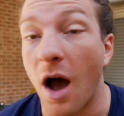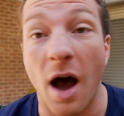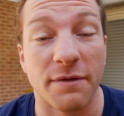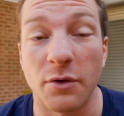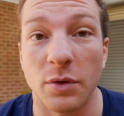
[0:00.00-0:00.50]

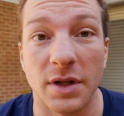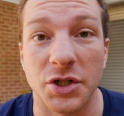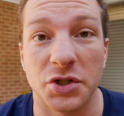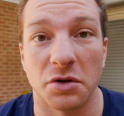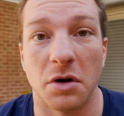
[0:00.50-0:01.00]
I feel really
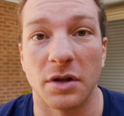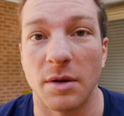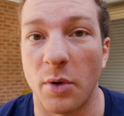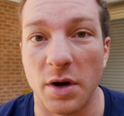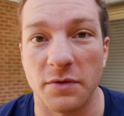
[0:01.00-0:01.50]
strong,
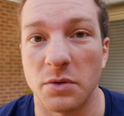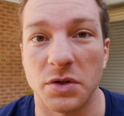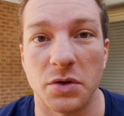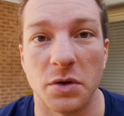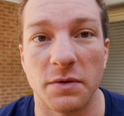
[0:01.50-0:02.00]
the body feels
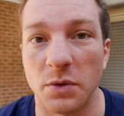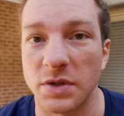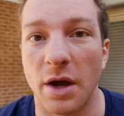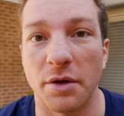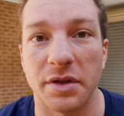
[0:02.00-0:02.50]
good,
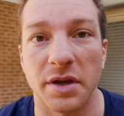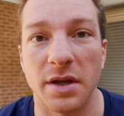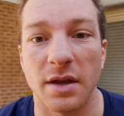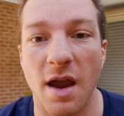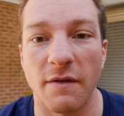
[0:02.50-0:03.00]
feels
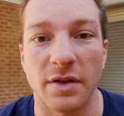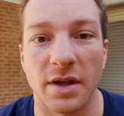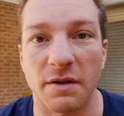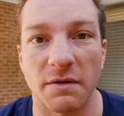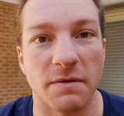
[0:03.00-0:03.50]
healthy,
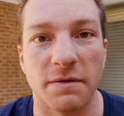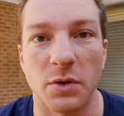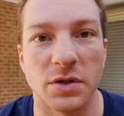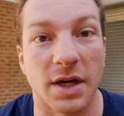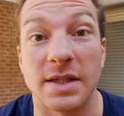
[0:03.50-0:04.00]
everything
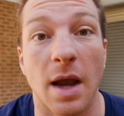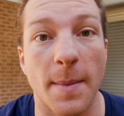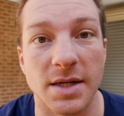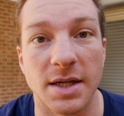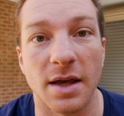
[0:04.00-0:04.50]
feels like it's
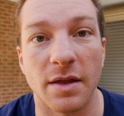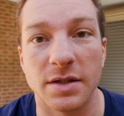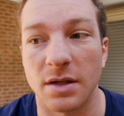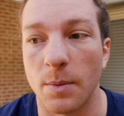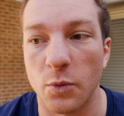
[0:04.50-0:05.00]
coming together.
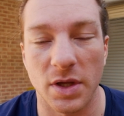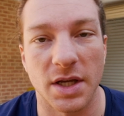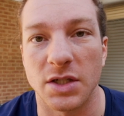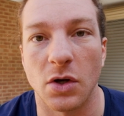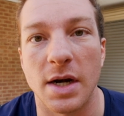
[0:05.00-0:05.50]
So I'm really
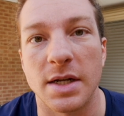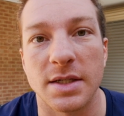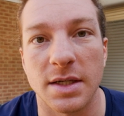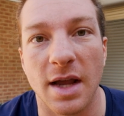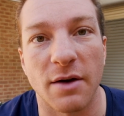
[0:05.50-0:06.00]
excited to
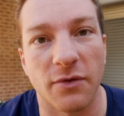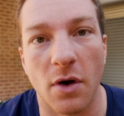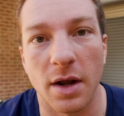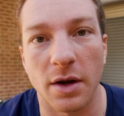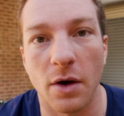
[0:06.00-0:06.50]
see how
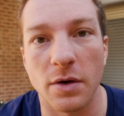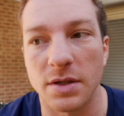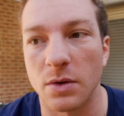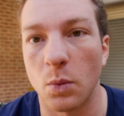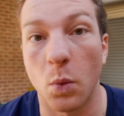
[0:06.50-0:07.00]
Friday goes
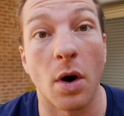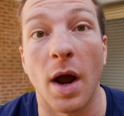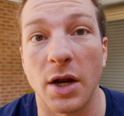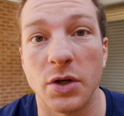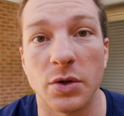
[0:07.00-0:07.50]
and what
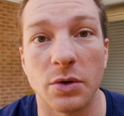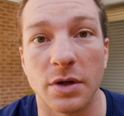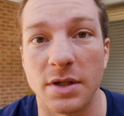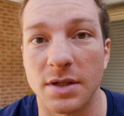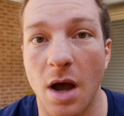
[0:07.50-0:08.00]
I can do
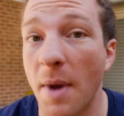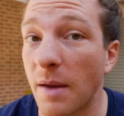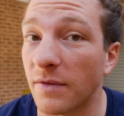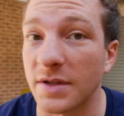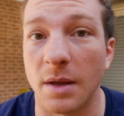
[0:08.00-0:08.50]
because I'm
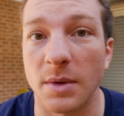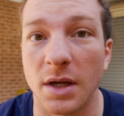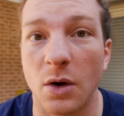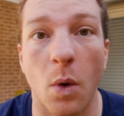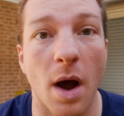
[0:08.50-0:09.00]
aiming for
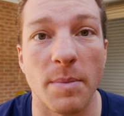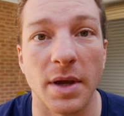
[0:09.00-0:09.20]
something quite